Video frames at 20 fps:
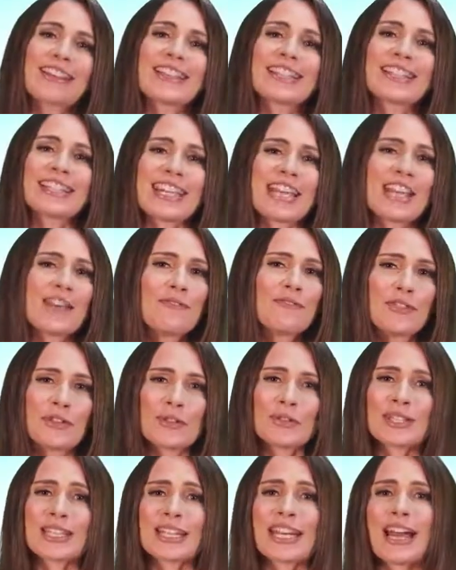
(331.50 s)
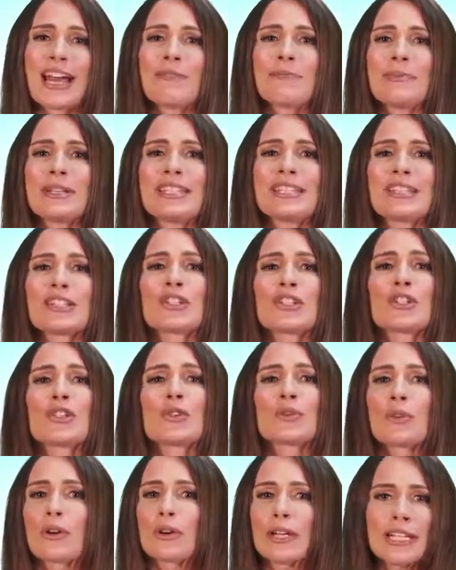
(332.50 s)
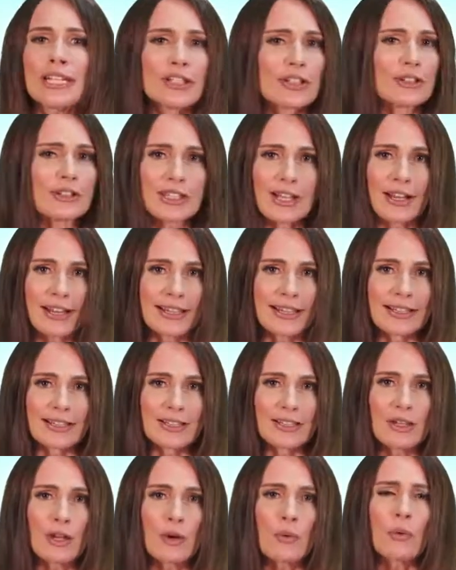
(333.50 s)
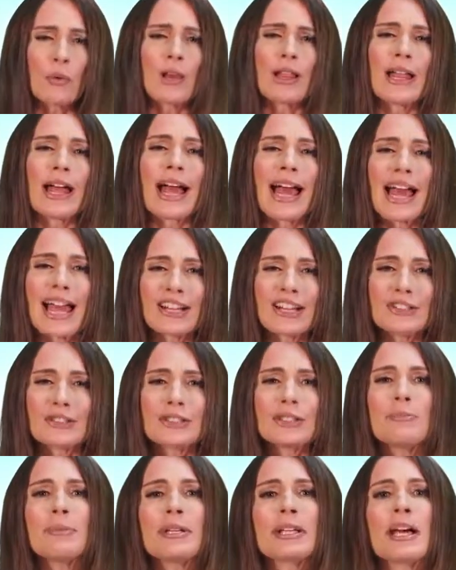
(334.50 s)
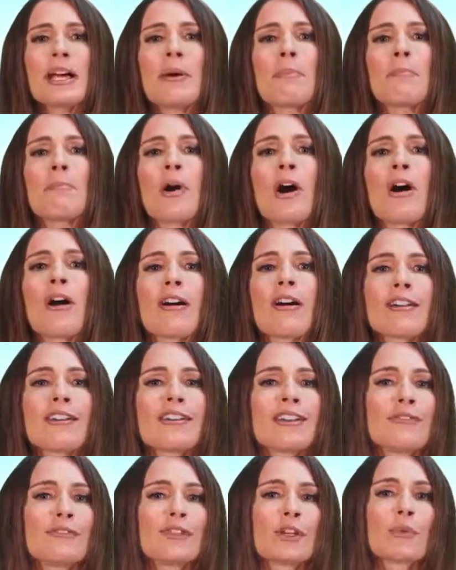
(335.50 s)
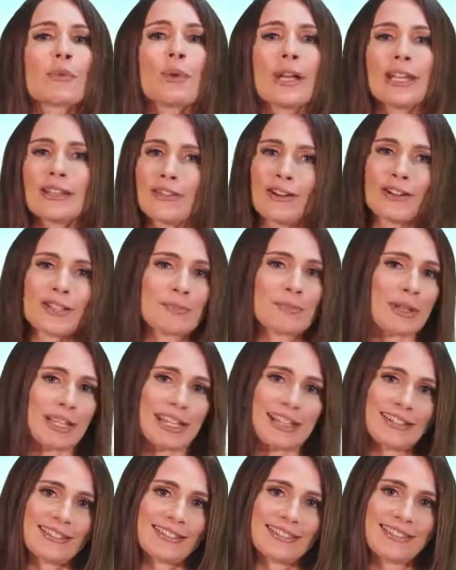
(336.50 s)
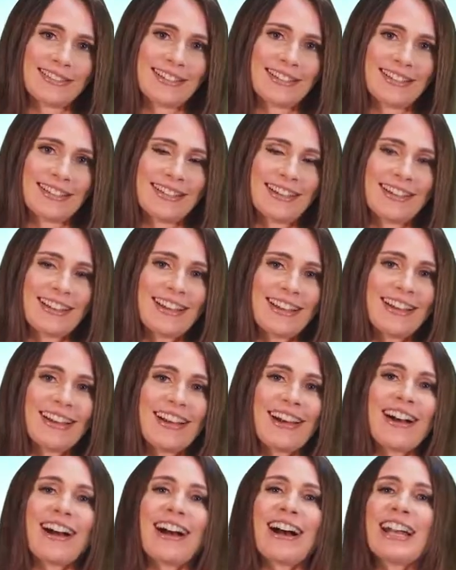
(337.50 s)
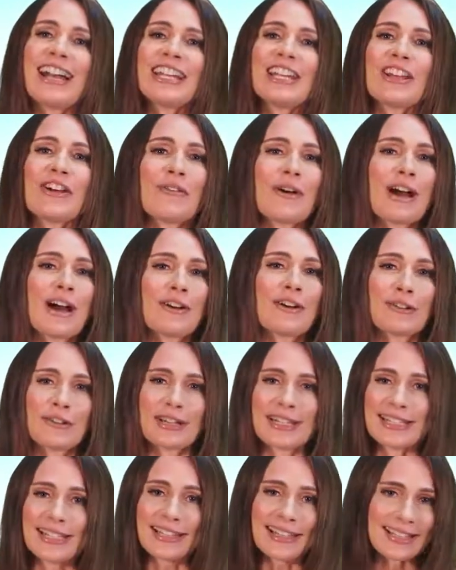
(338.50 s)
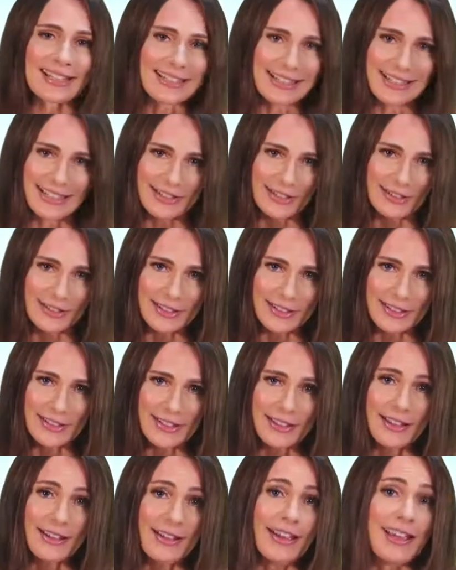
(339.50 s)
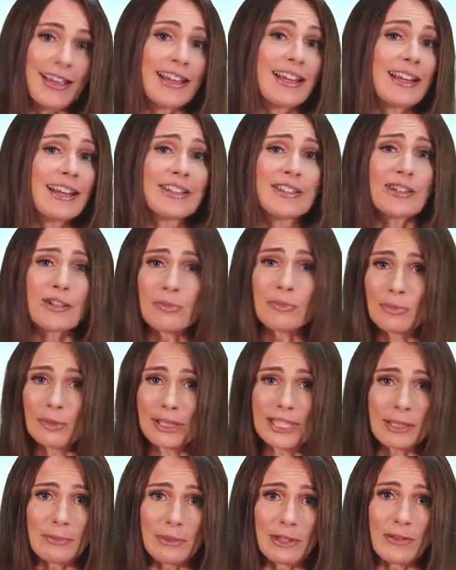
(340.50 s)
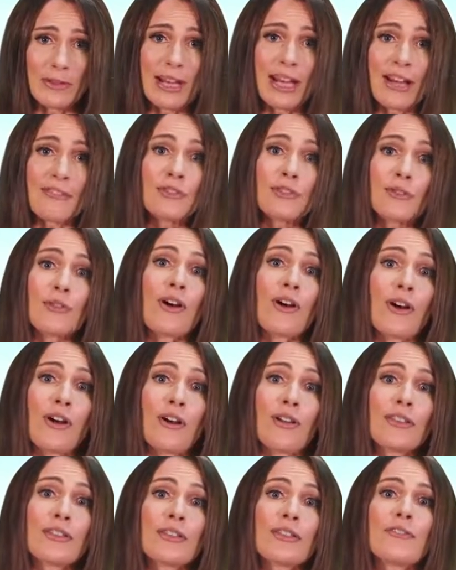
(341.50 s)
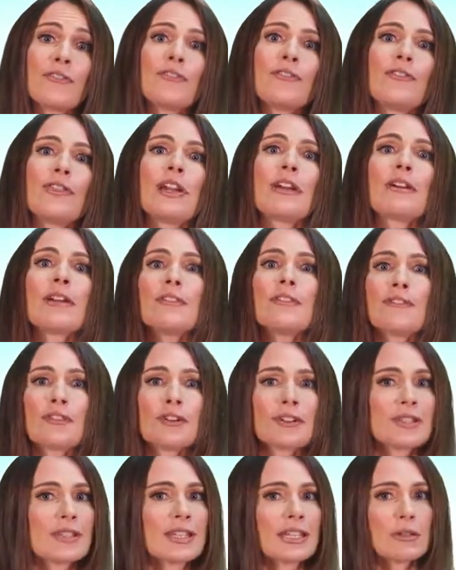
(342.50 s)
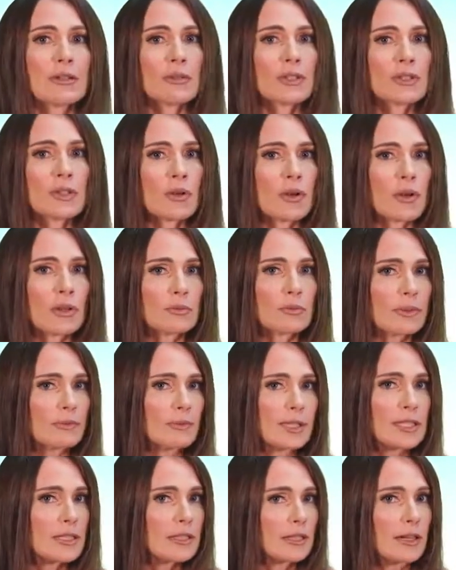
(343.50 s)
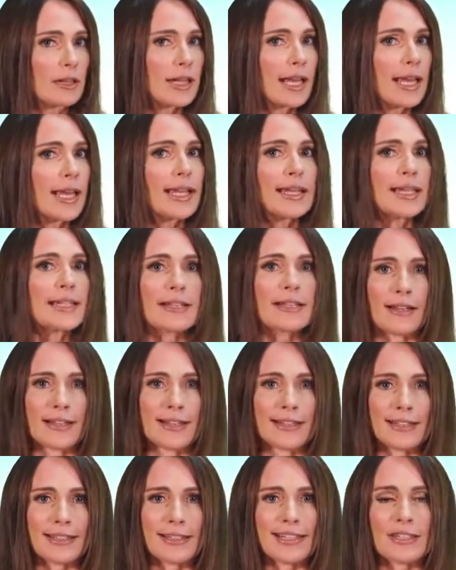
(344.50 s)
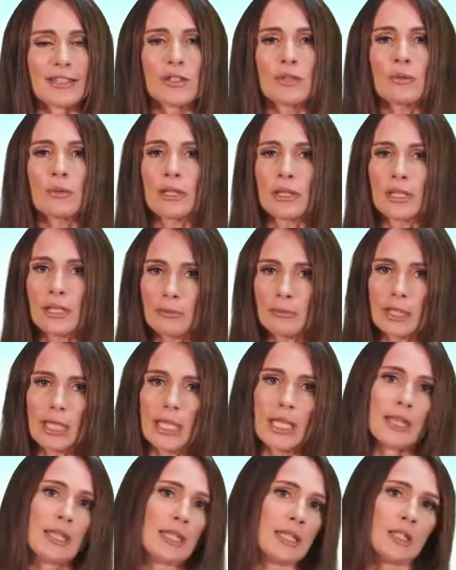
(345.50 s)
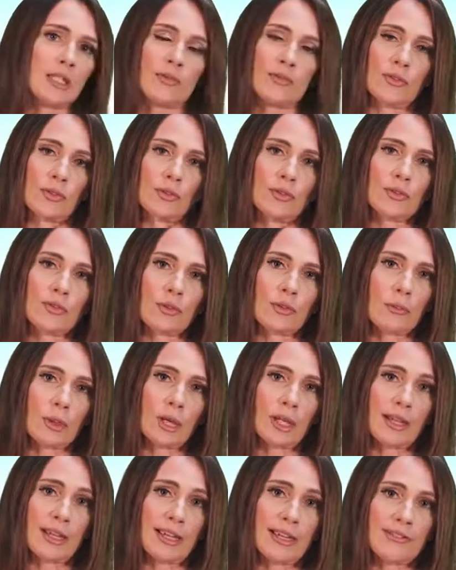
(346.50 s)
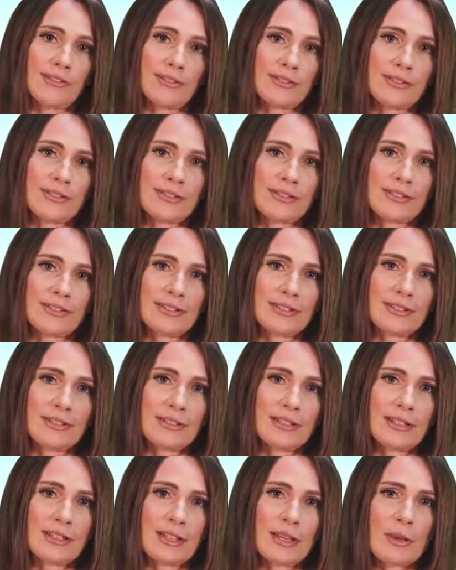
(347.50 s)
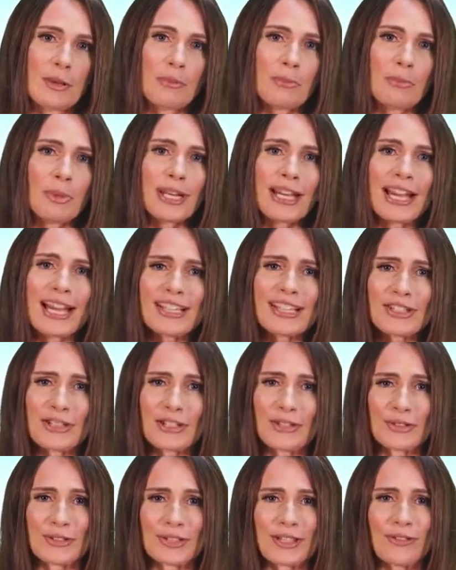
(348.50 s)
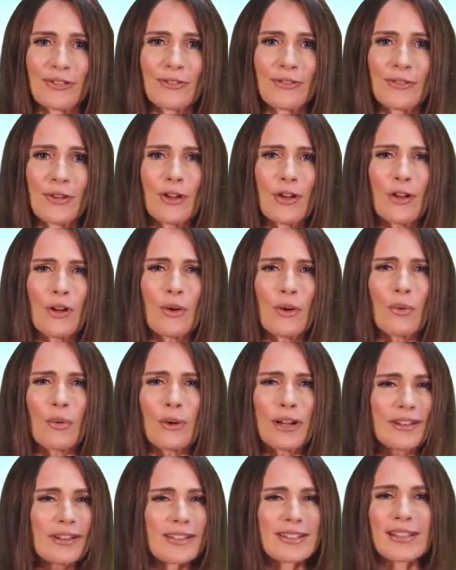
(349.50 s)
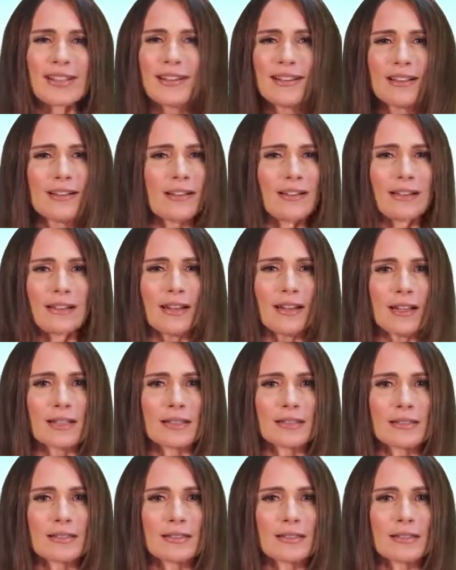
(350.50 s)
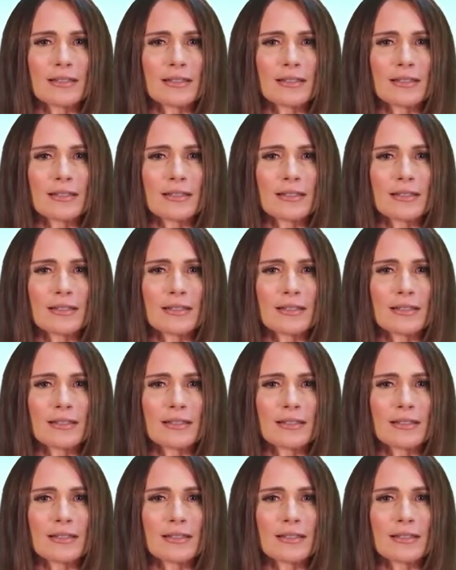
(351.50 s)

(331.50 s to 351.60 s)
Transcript: The same foods that have been destroying your diets will actually become part of your weight loss plan. I know how crazy that sounds, and I don't blame you. After all, the very first thing we're told when we start any diet is to eliminate these foods from our life. But ask yourself, where has that gotten us?